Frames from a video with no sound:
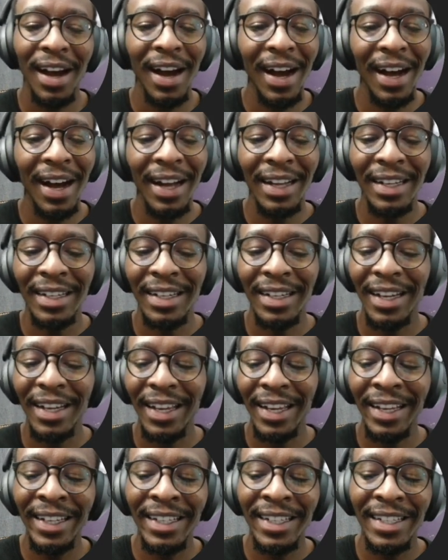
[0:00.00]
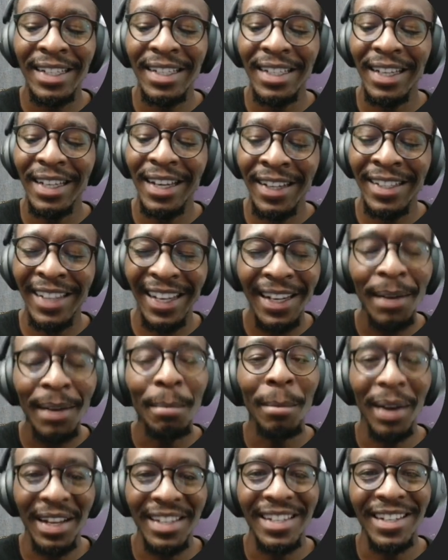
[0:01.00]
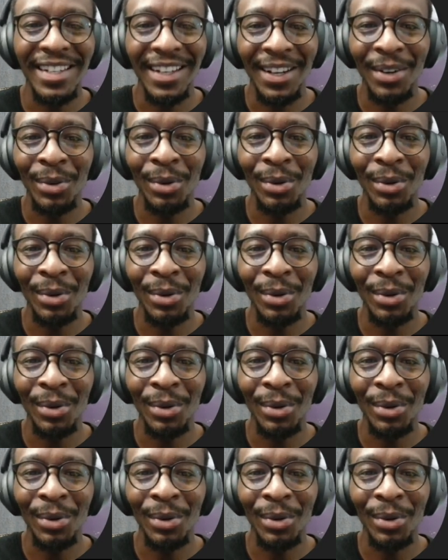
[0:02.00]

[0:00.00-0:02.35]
and it's kind of magic